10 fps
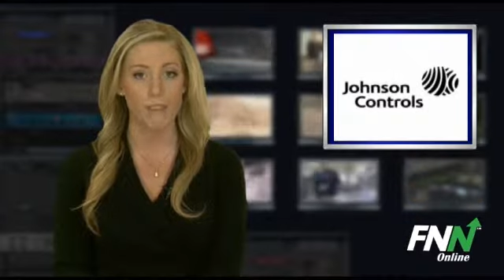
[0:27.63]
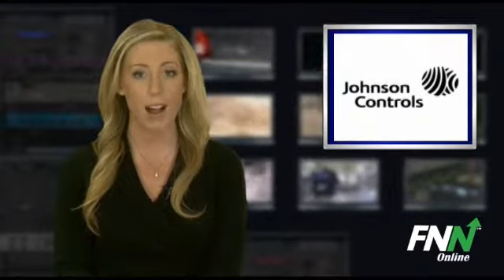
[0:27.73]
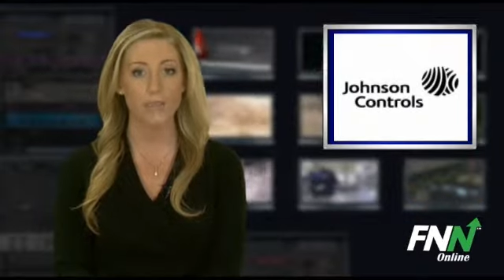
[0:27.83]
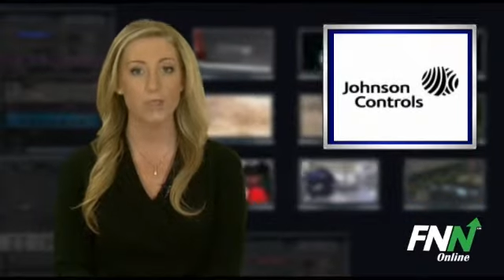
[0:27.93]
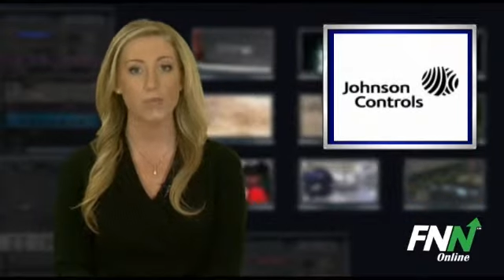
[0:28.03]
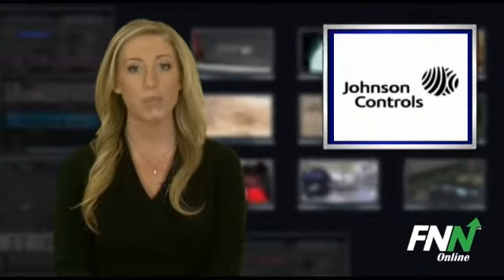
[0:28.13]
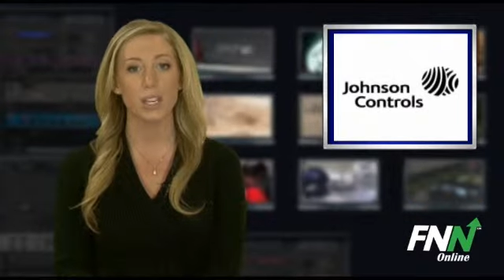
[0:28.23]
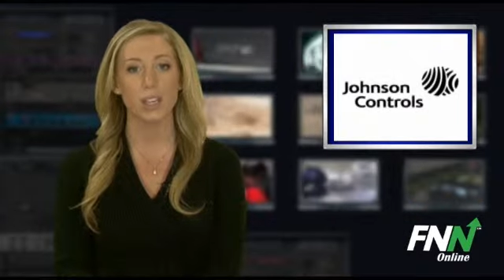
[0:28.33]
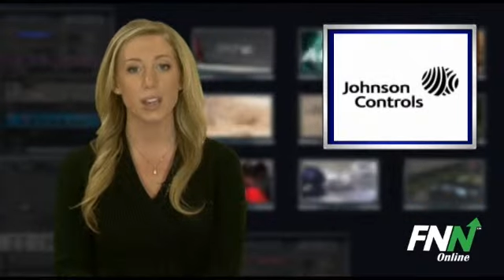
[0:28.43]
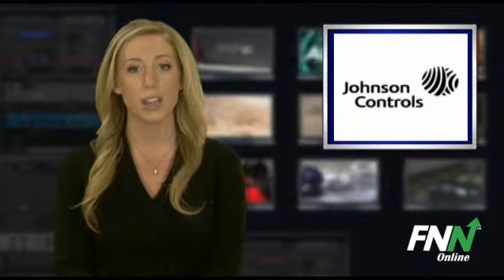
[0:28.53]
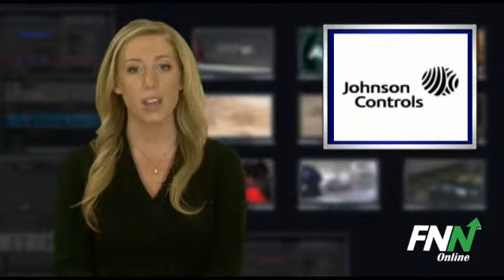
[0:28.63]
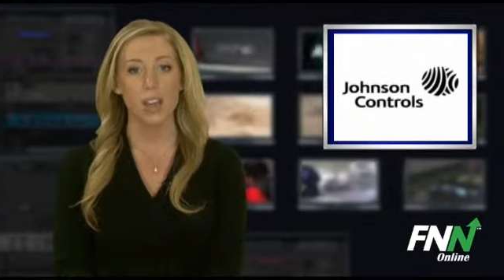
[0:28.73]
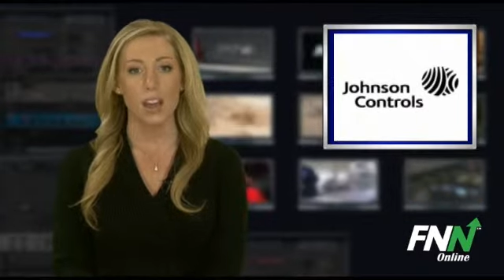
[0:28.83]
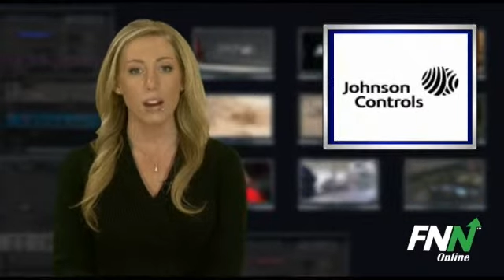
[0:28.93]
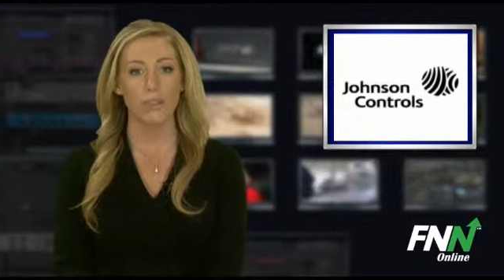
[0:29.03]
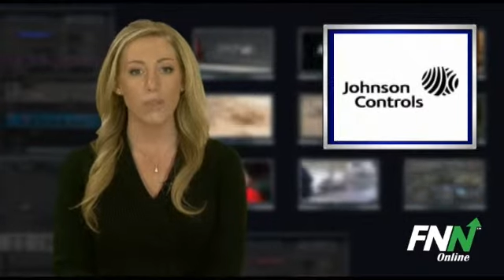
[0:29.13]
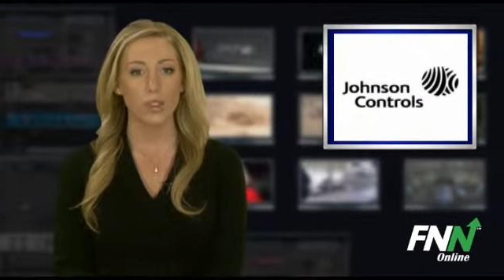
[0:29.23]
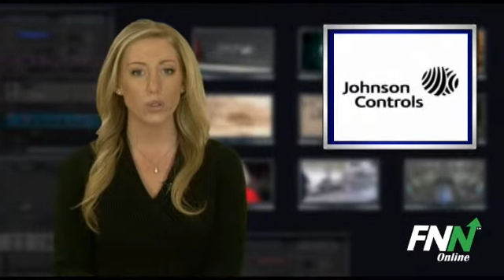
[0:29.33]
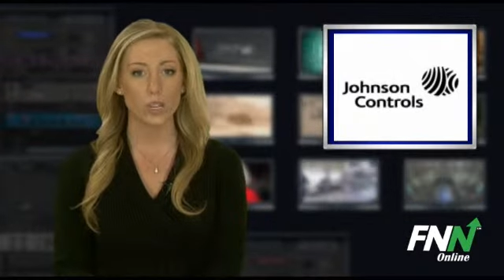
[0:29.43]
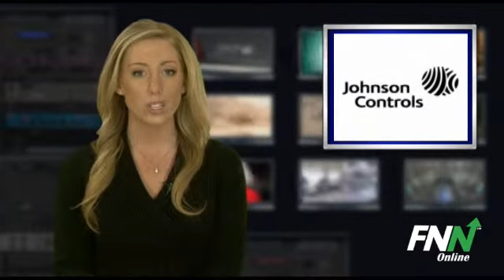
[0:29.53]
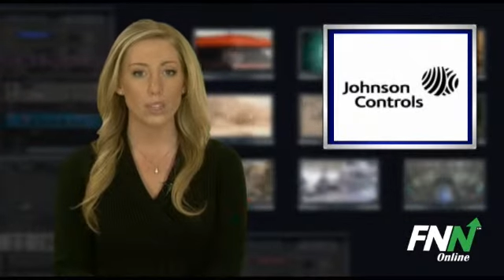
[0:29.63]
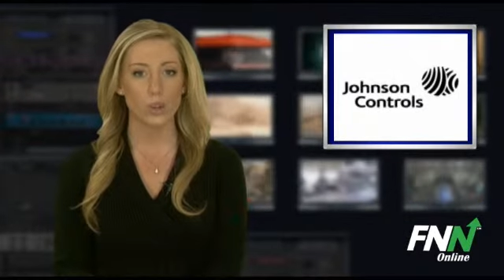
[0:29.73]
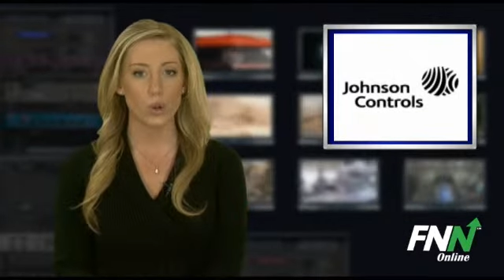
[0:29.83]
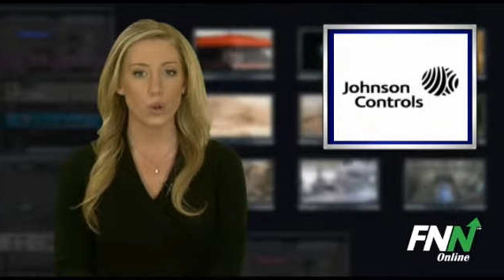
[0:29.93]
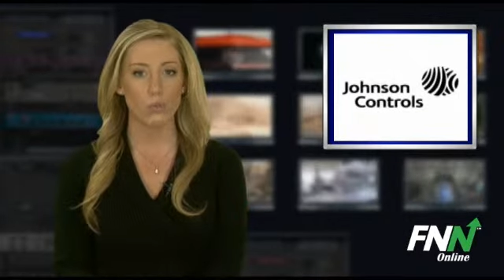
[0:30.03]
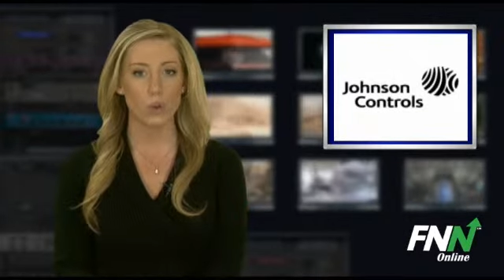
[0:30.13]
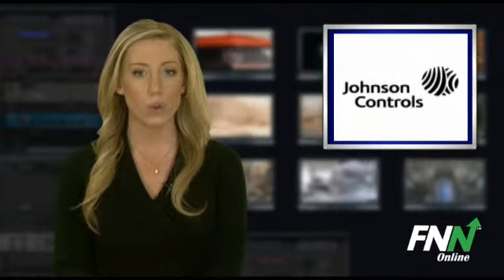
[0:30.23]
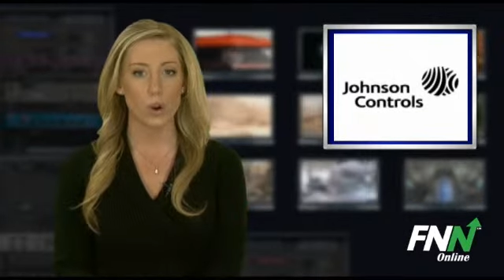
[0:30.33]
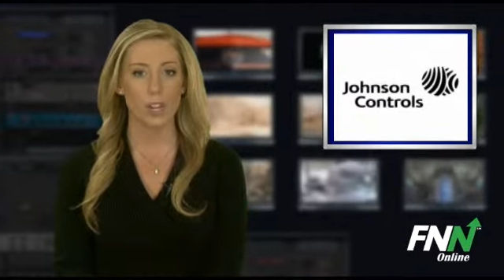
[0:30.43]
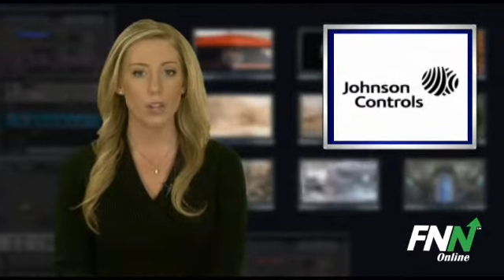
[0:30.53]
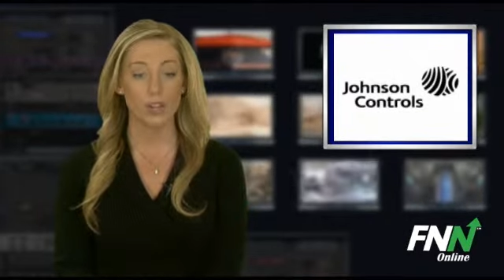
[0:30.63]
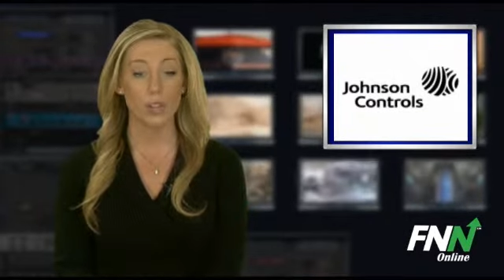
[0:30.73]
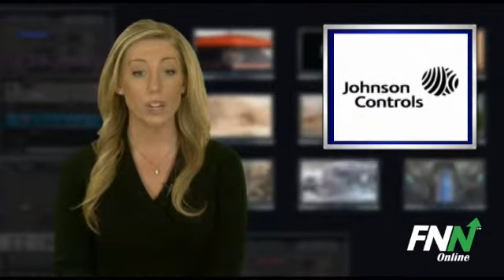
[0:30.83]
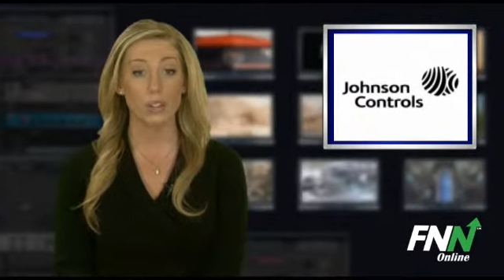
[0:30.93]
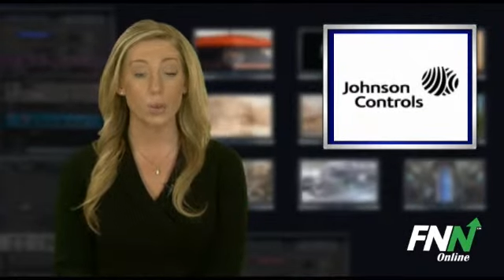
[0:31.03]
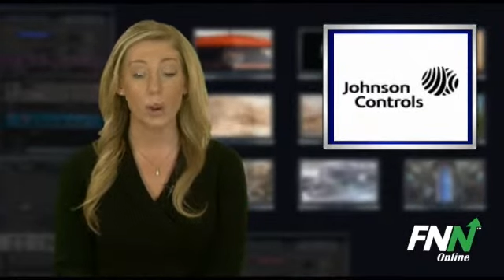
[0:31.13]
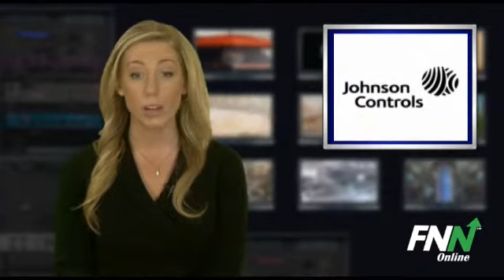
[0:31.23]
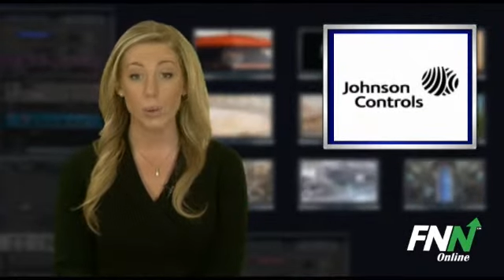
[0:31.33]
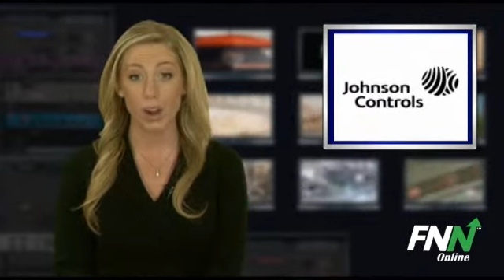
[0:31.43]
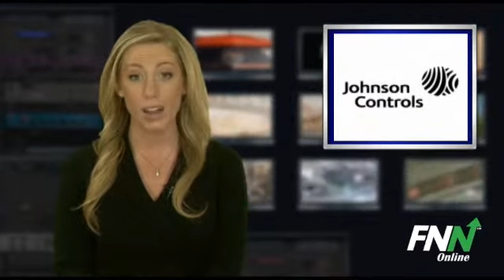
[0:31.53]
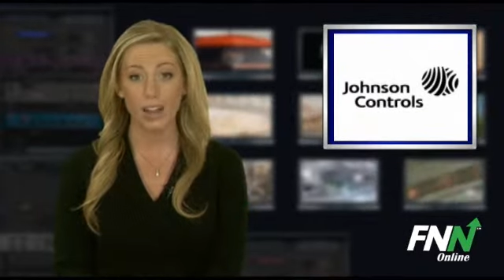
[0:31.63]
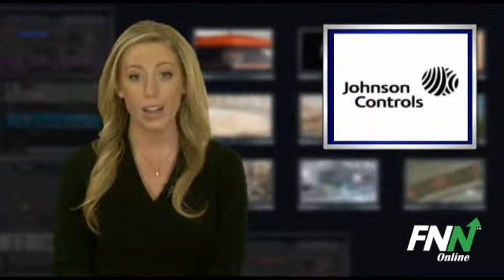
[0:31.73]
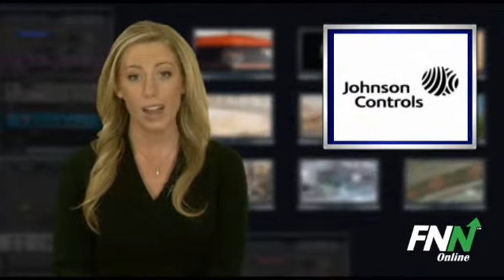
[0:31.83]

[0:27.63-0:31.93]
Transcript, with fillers: five hundred million dollars of the fixed-rate senior notes mature in two thousand twenty-one